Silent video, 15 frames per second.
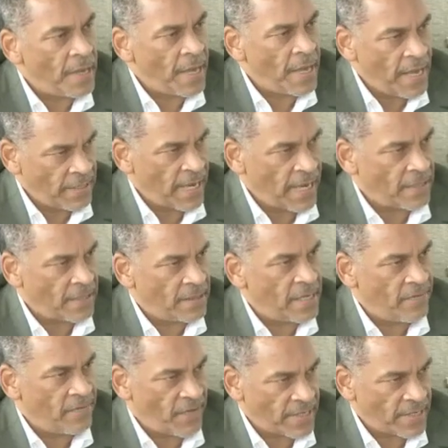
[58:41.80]
in that
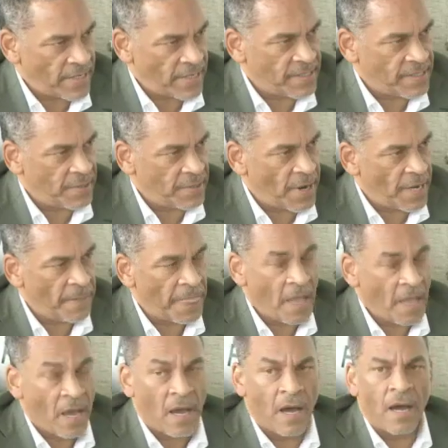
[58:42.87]
investment, right?
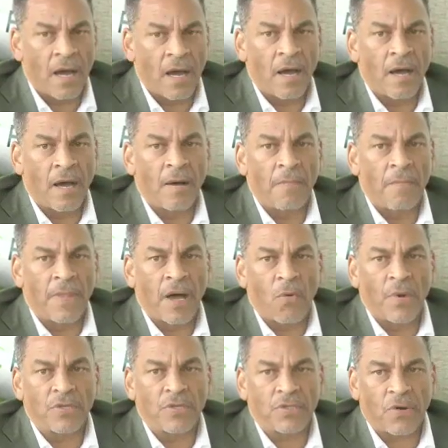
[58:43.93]
Now,
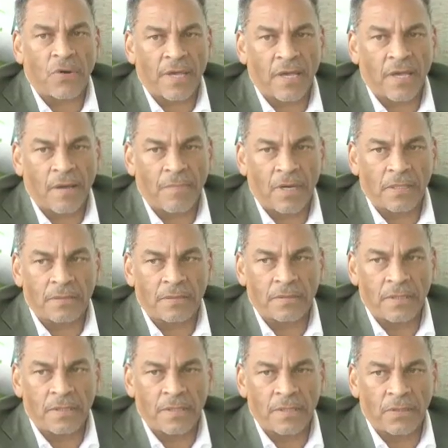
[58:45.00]
when you're talking about,
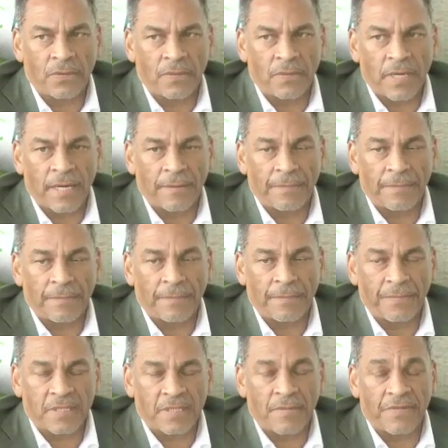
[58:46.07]

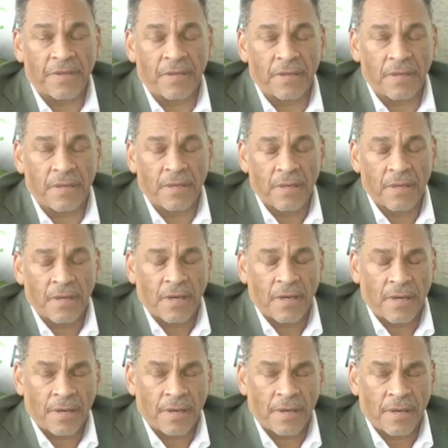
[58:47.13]
some of the
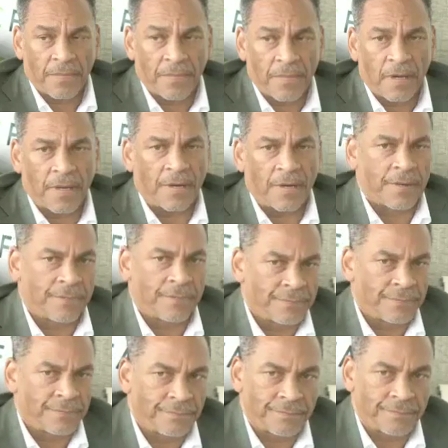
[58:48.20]
other,
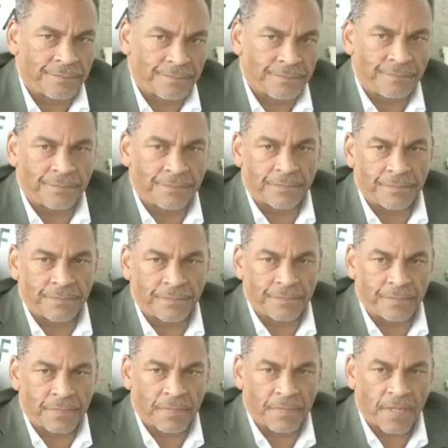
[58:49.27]

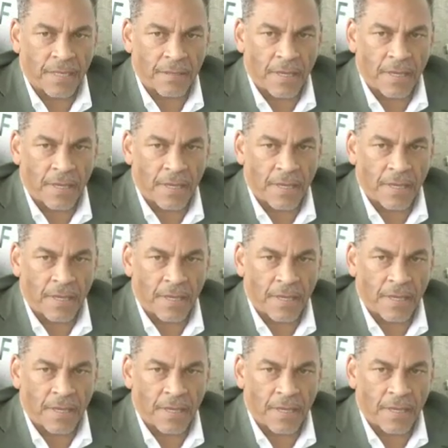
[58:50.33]
like